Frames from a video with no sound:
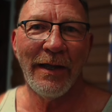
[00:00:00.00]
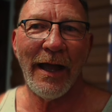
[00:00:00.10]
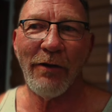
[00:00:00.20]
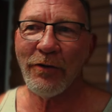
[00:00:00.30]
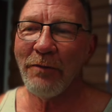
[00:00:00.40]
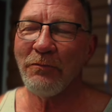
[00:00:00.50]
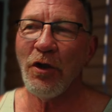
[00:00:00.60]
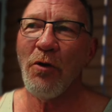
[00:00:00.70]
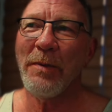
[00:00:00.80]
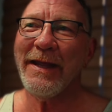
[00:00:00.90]
How come
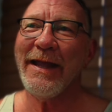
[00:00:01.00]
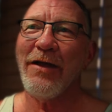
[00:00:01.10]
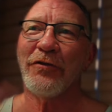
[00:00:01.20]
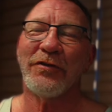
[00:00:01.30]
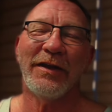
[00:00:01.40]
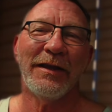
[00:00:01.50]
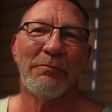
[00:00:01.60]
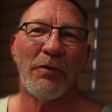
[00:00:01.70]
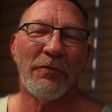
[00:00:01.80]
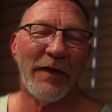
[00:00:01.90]
nobody else
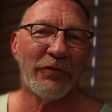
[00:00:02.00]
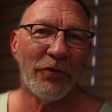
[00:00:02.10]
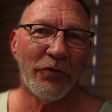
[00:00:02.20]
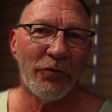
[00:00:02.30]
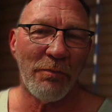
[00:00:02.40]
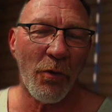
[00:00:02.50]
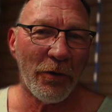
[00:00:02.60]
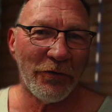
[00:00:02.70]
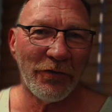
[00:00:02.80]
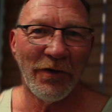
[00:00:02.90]
in professional
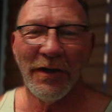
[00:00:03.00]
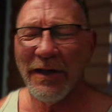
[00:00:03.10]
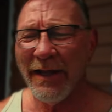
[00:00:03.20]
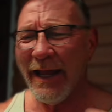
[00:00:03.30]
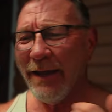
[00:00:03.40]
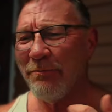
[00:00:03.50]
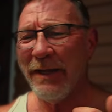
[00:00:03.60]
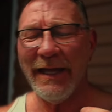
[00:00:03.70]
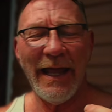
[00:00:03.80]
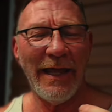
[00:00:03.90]
sports,
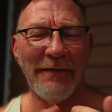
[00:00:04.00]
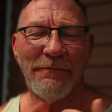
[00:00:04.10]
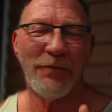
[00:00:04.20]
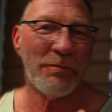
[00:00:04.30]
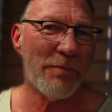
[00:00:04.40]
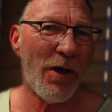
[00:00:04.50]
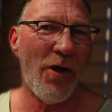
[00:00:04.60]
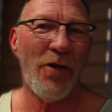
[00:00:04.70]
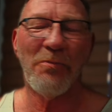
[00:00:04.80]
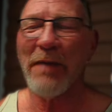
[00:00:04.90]
NBA,
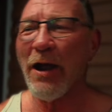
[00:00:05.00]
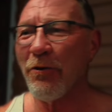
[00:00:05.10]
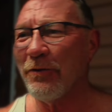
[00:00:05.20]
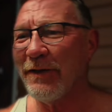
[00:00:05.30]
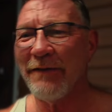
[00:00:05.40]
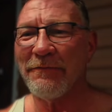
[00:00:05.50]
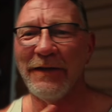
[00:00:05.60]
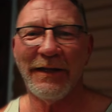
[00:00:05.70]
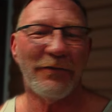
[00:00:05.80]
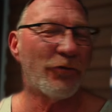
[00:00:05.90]
football,
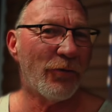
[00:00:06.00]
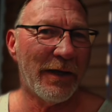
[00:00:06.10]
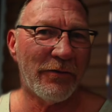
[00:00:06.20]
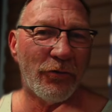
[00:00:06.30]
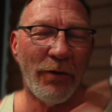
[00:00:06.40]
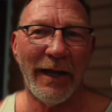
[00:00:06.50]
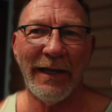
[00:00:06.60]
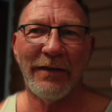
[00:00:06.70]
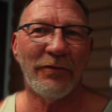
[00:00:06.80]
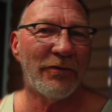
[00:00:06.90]
powerlifting, strength
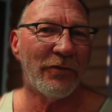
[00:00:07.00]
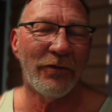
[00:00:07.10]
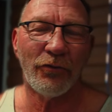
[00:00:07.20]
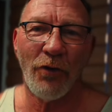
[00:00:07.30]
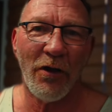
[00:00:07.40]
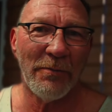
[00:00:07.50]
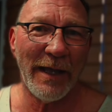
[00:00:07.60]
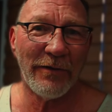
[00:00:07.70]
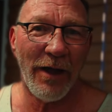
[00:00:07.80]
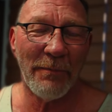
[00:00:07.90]
training,
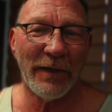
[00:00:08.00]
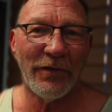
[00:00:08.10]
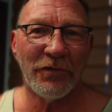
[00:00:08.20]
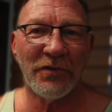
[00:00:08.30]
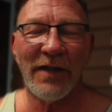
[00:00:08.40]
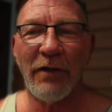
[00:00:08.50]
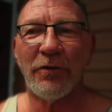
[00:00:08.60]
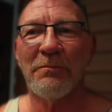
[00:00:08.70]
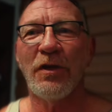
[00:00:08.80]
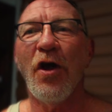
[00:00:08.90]
strongman competitions, how
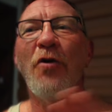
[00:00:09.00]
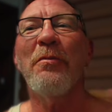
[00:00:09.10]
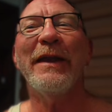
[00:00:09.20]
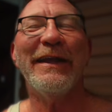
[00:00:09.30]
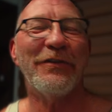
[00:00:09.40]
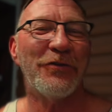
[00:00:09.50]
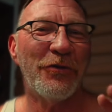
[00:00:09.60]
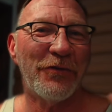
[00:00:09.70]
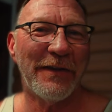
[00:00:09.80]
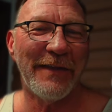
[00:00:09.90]
come nobody is
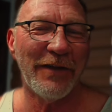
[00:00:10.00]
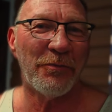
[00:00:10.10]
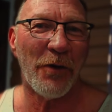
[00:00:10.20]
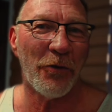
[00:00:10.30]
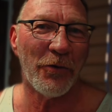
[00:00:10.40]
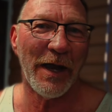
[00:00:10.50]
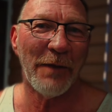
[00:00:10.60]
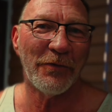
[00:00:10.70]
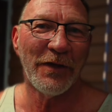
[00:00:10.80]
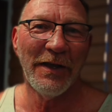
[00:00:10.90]
using these
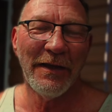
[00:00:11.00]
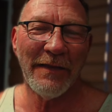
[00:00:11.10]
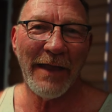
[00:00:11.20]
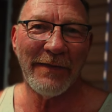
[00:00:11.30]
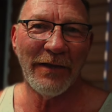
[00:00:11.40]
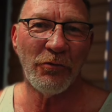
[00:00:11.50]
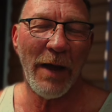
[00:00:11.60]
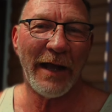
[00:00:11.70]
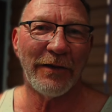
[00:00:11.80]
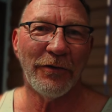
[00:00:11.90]
programs that these
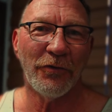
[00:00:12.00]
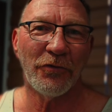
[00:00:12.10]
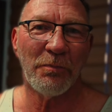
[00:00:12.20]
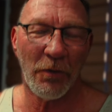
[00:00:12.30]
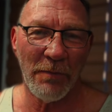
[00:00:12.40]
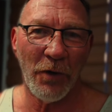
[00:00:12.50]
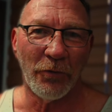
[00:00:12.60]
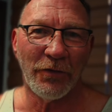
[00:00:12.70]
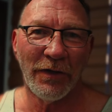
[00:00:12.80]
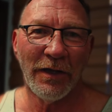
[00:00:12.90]
wackadoos
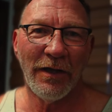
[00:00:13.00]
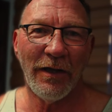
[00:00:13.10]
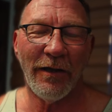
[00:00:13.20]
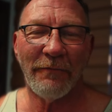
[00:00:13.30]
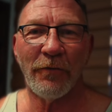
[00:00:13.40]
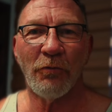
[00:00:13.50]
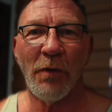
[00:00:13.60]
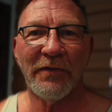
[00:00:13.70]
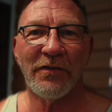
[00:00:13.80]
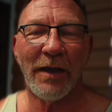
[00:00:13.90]
promote for
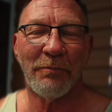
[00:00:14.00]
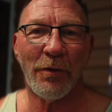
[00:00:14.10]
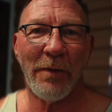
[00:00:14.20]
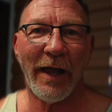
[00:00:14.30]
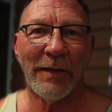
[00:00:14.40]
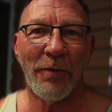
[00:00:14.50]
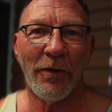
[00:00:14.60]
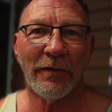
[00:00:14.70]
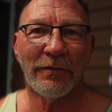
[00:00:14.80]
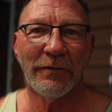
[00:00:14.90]
one set per body part?